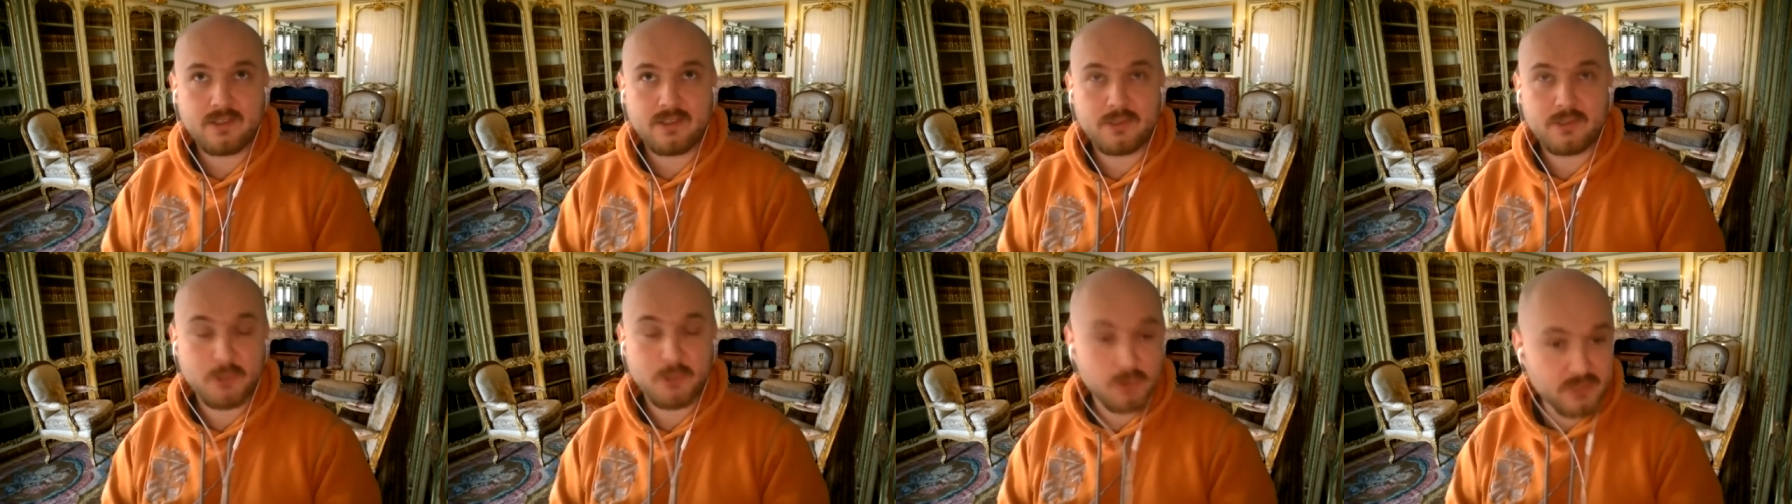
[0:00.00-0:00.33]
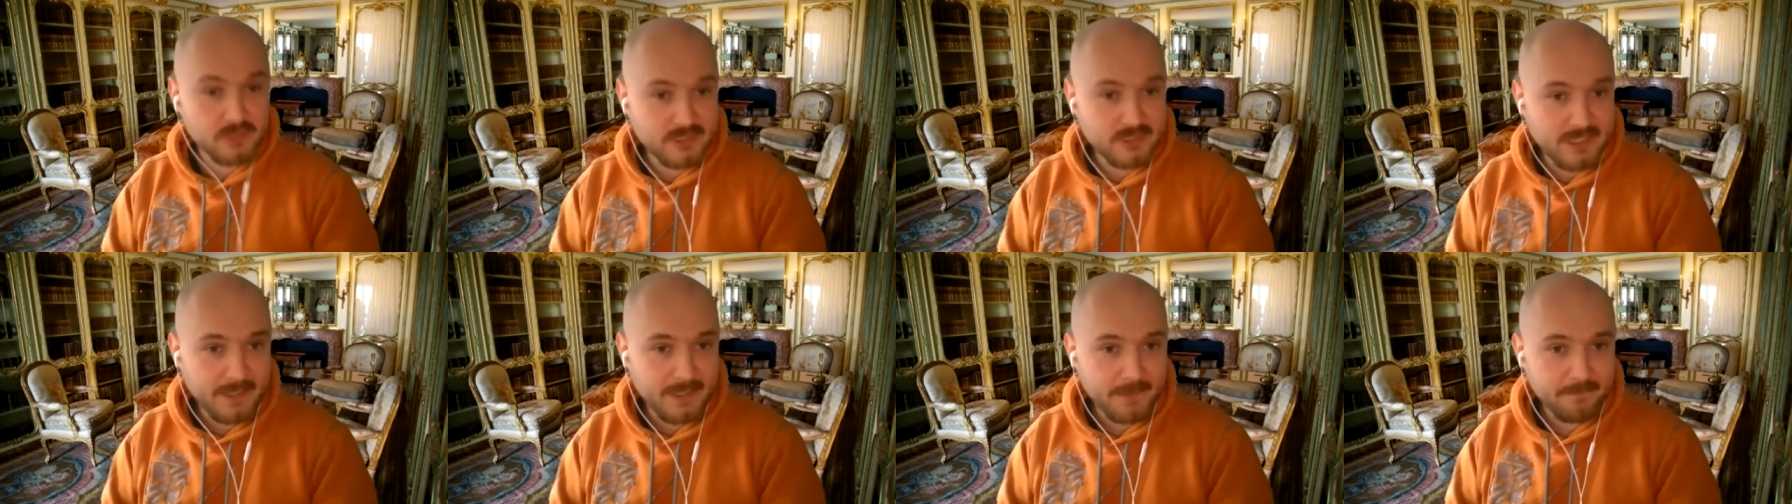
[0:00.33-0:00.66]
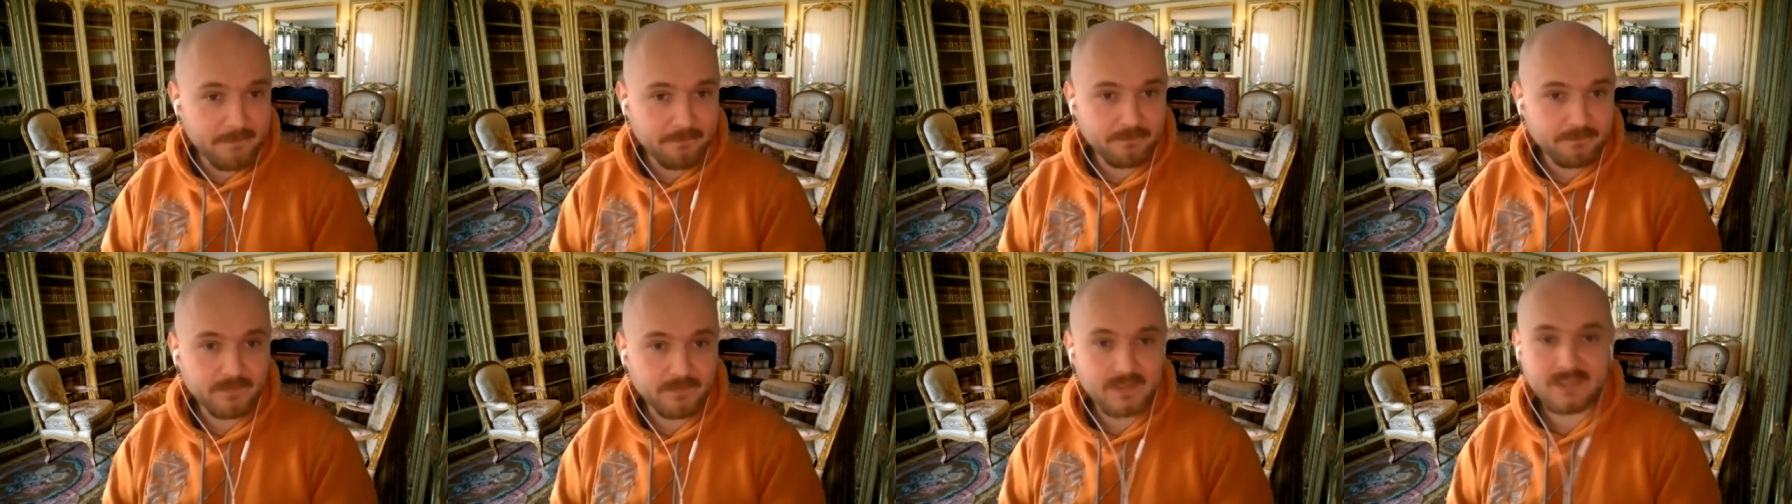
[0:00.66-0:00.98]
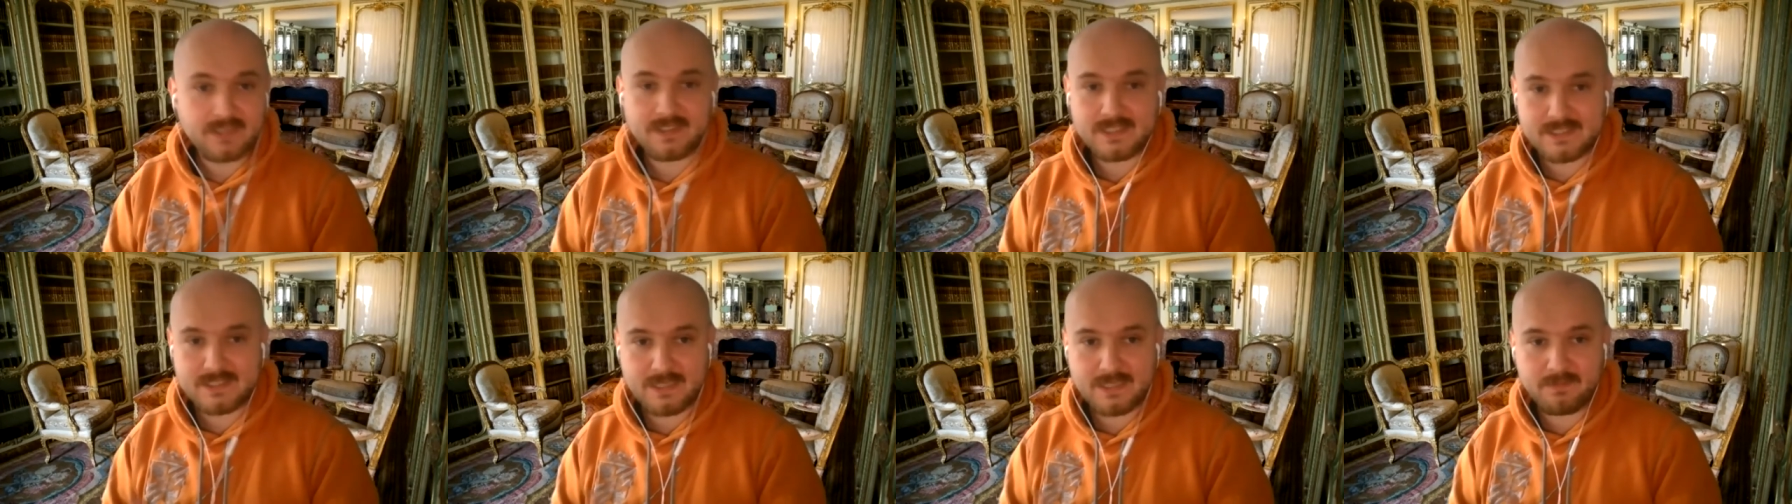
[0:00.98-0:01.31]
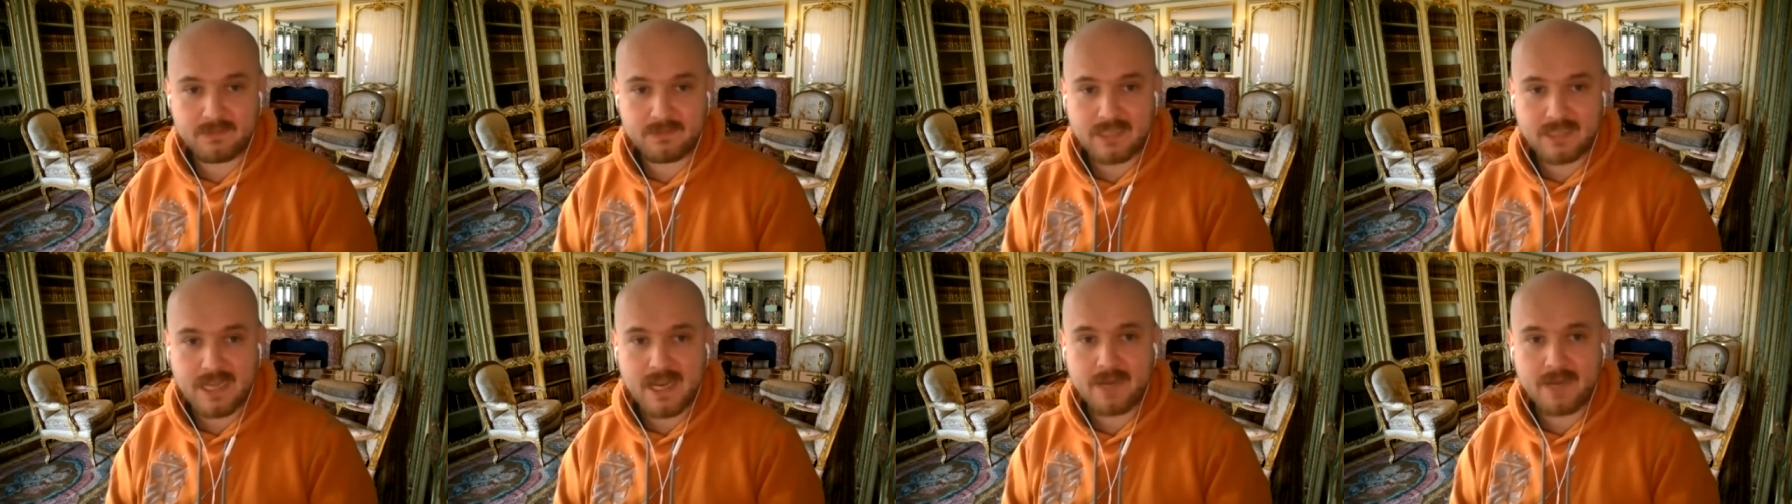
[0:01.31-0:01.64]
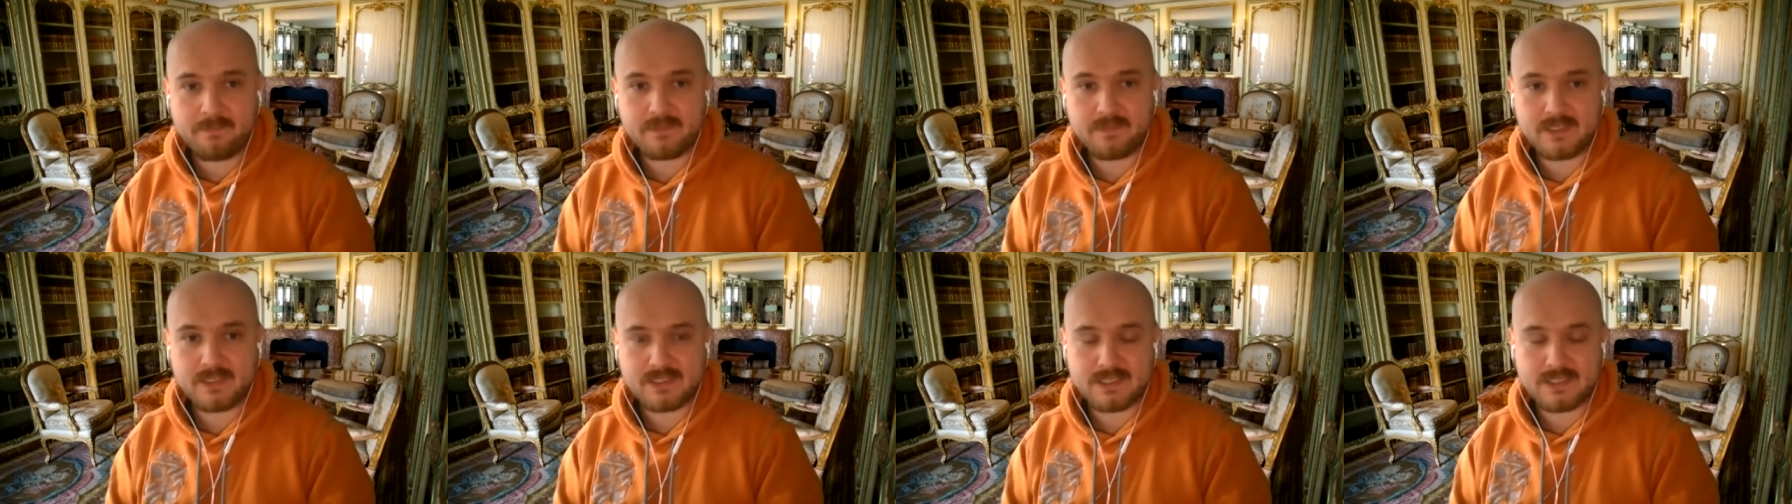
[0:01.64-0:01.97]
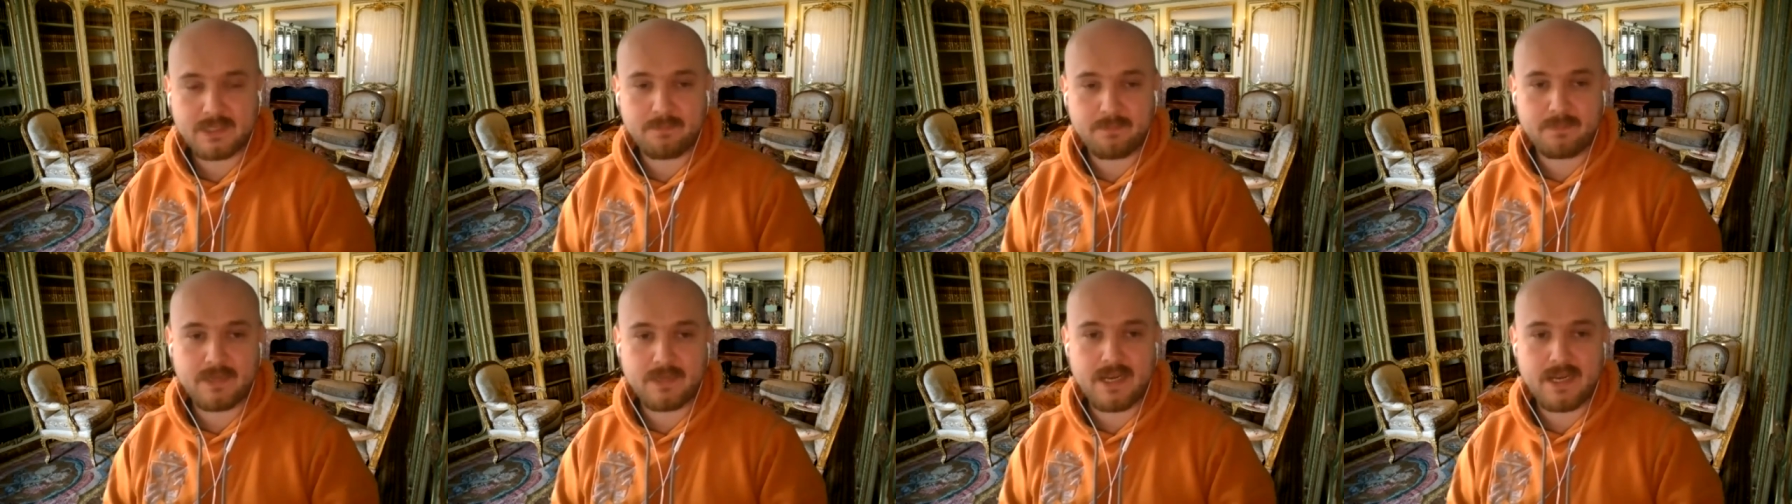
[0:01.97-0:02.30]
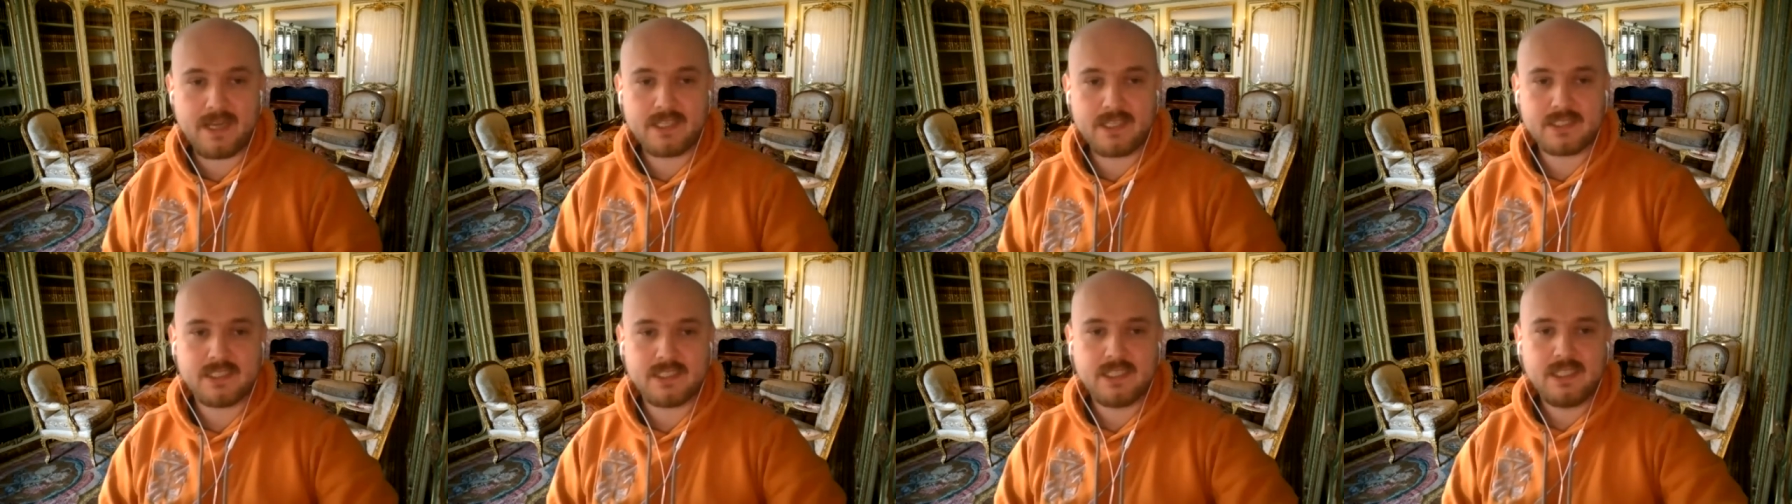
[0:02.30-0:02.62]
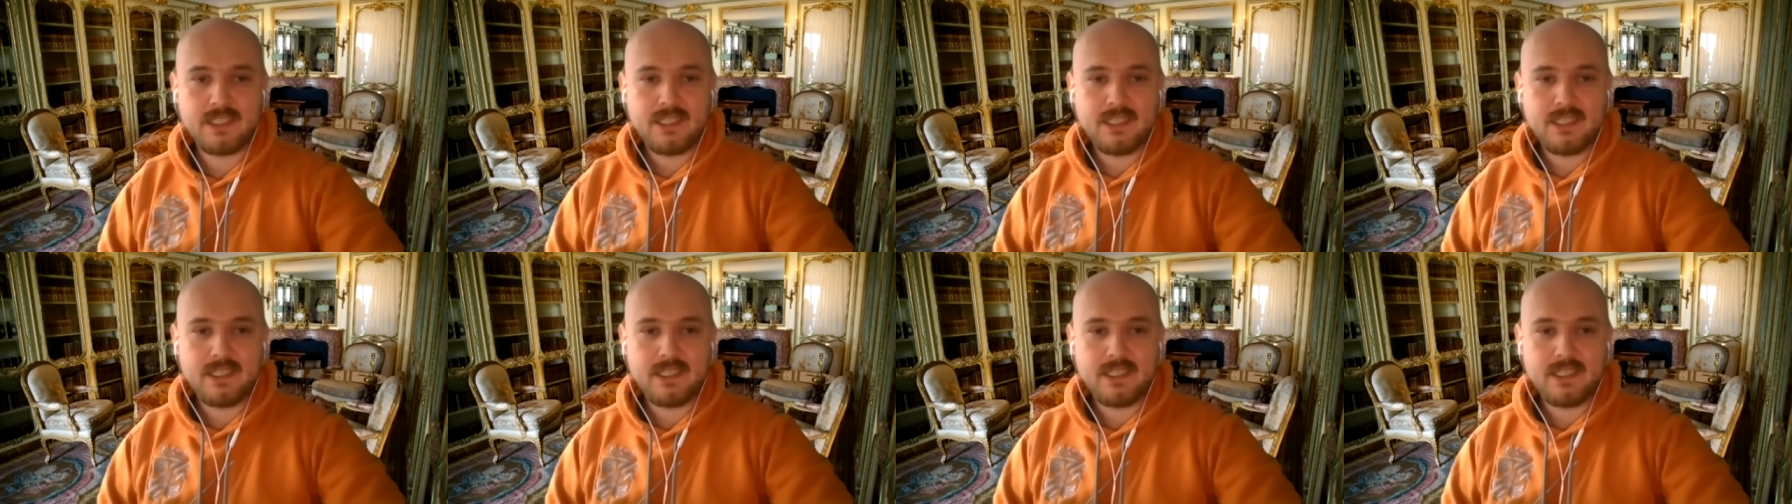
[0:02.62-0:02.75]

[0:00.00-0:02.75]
tuesday the same time, the same place,